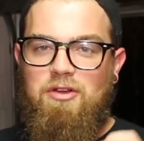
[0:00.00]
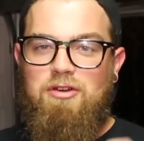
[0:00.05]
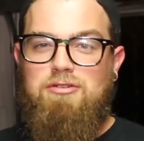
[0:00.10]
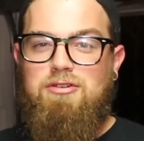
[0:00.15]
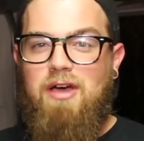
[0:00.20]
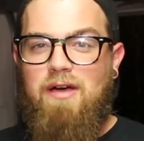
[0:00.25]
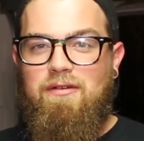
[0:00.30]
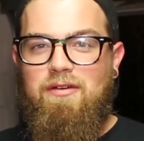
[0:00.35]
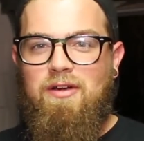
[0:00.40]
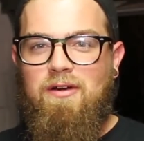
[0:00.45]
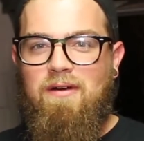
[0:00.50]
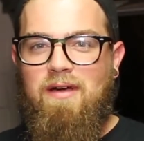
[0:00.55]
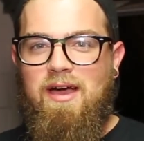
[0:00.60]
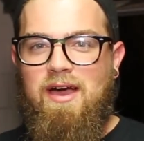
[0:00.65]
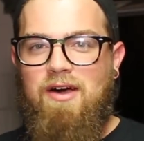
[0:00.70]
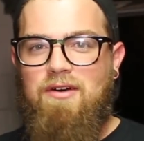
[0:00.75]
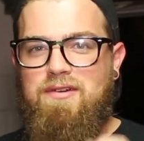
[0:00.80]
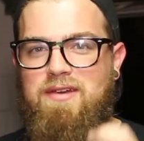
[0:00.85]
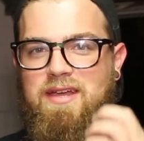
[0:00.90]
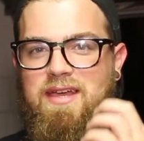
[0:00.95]
you're driving
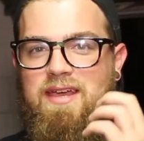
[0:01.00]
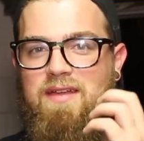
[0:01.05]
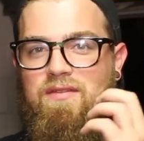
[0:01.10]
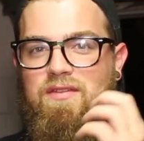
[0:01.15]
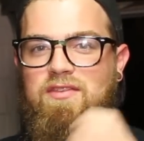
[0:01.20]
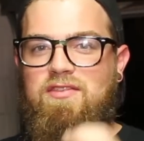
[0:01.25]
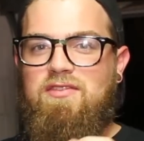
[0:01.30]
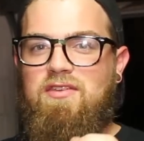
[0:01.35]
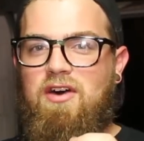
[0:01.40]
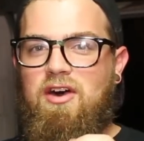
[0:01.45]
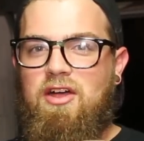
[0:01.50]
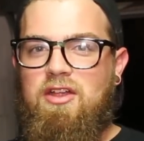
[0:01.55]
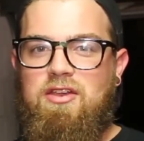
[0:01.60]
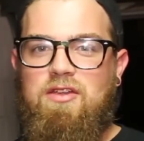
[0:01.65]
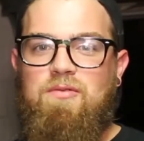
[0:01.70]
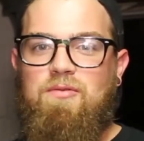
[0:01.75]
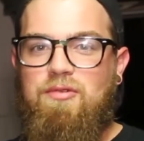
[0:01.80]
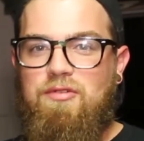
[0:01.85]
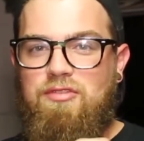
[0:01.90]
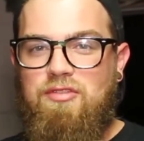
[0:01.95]
around in the
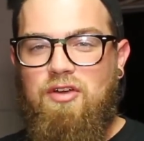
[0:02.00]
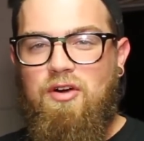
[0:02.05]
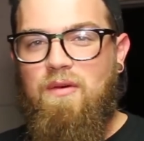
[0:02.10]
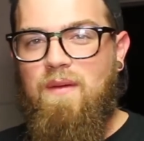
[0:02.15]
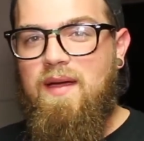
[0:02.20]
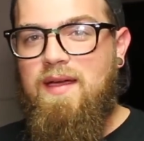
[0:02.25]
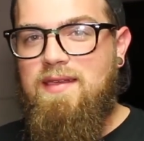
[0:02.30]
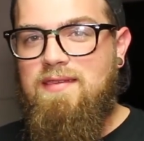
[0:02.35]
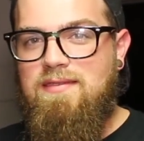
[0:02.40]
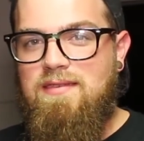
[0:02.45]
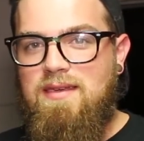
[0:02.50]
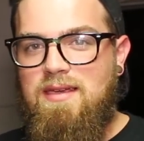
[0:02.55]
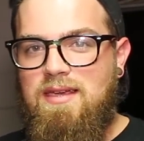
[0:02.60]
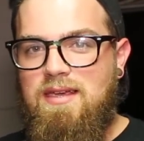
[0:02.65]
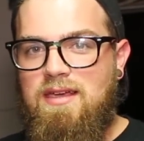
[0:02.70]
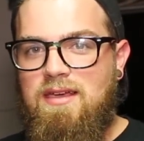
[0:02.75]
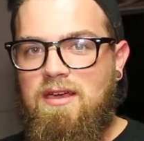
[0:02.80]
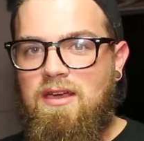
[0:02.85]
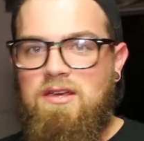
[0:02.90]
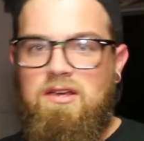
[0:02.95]
sun with no
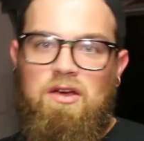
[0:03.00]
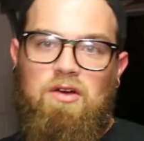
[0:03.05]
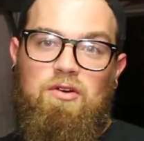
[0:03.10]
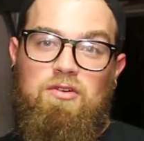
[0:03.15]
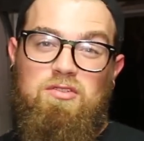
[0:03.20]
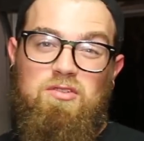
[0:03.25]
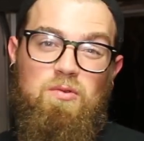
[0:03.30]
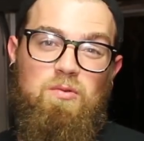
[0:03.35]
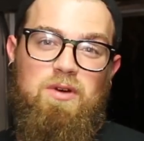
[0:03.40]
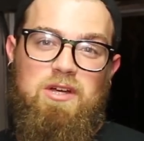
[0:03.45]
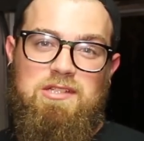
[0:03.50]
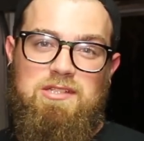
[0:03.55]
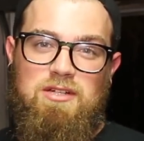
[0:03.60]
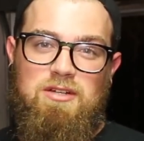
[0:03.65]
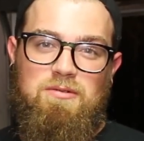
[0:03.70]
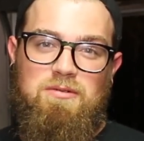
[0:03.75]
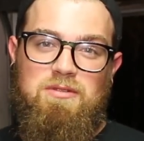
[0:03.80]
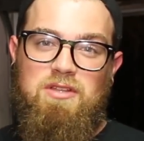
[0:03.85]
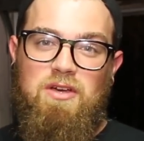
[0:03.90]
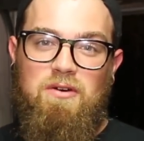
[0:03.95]
AC or in the
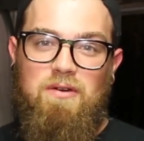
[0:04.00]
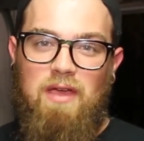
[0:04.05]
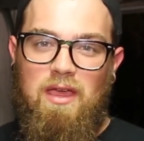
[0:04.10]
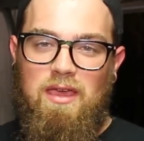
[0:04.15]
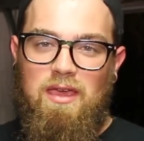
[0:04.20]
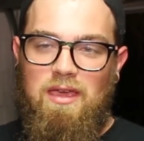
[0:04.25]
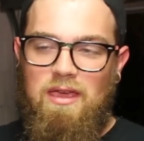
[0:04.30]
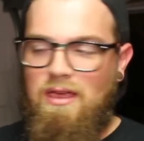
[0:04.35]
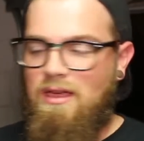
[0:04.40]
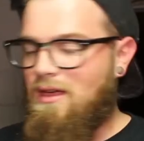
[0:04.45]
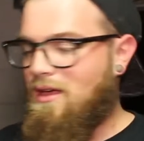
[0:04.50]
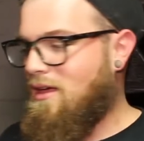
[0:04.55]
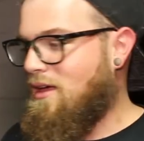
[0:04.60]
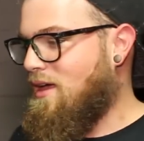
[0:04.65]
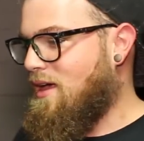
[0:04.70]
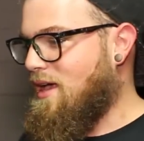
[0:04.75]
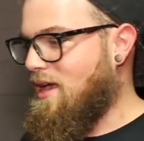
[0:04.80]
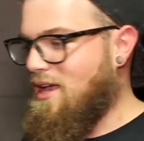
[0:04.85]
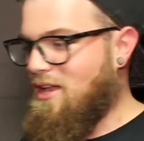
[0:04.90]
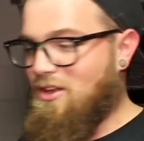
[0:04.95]
winter with no heat
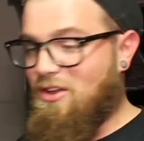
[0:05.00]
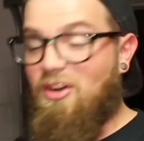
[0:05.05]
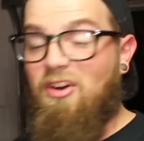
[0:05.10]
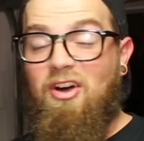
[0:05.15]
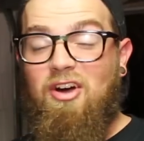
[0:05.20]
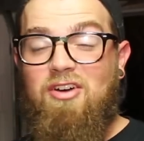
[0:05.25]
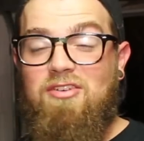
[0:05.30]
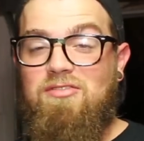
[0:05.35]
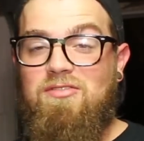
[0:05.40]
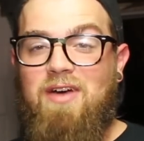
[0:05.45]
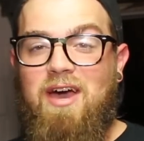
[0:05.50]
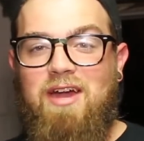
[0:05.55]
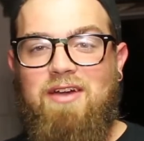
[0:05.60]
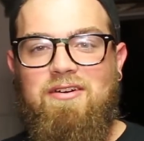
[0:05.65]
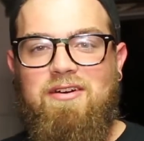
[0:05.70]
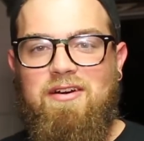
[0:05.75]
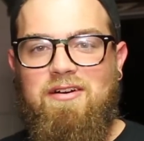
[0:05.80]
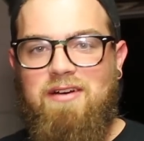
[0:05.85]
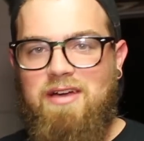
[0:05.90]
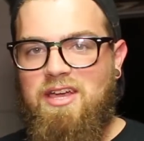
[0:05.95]
and your car is
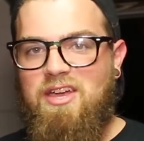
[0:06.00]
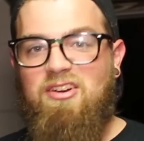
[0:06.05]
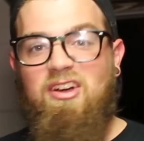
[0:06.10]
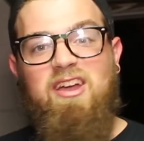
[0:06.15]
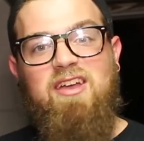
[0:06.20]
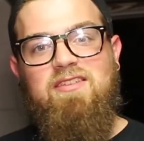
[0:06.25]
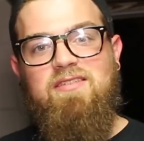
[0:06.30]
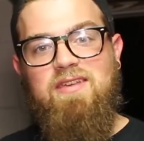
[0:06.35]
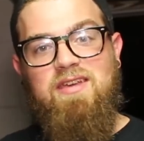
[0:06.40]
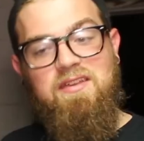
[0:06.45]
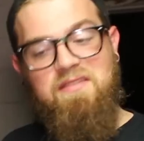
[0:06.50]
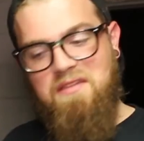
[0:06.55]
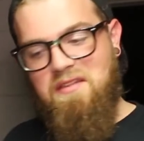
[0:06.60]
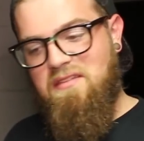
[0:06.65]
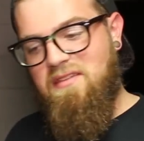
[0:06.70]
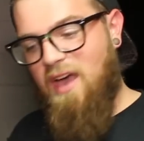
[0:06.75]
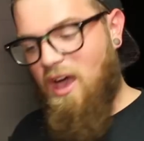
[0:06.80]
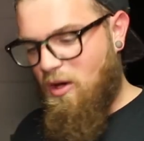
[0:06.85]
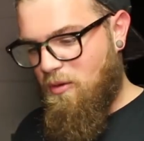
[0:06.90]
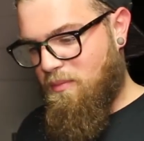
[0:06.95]
rattling like crazy and the
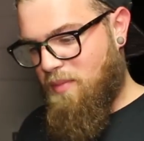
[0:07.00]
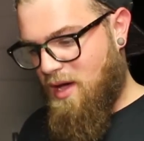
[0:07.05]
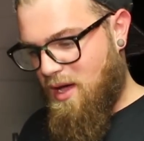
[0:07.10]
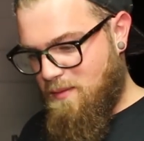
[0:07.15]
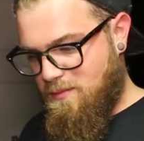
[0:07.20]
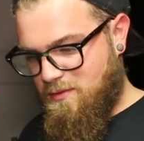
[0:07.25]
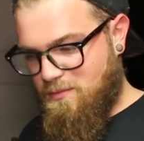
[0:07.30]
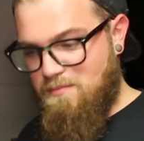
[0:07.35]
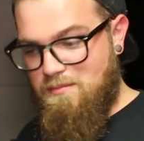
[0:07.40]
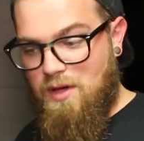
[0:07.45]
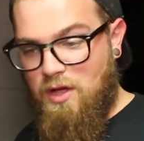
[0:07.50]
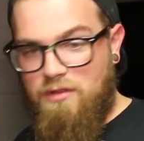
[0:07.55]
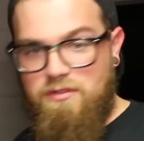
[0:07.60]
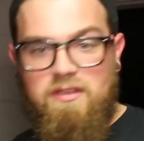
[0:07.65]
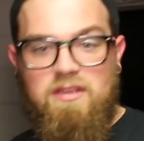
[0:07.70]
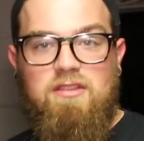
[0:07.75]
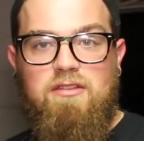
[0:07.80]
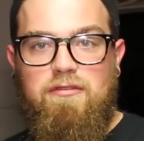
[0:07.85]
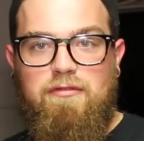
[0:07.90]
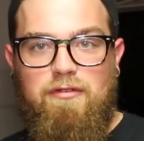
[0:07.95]
downpipe's
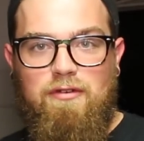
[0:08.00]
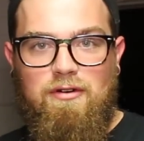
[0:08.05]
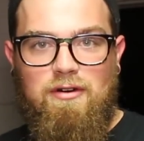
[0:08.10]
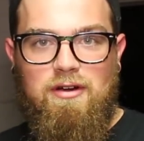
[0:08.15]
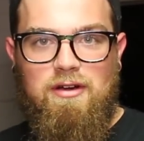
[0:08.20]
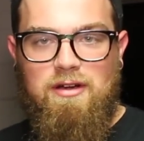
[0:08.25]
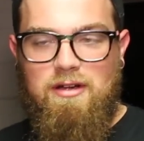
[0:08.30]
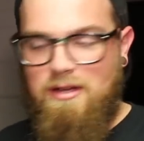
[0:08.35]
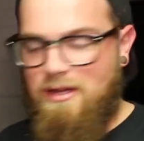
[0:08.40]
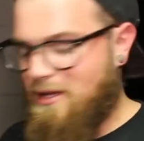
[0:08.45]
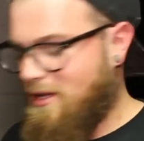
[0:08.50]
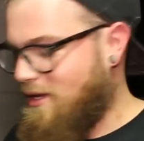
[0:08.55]
melting the floor,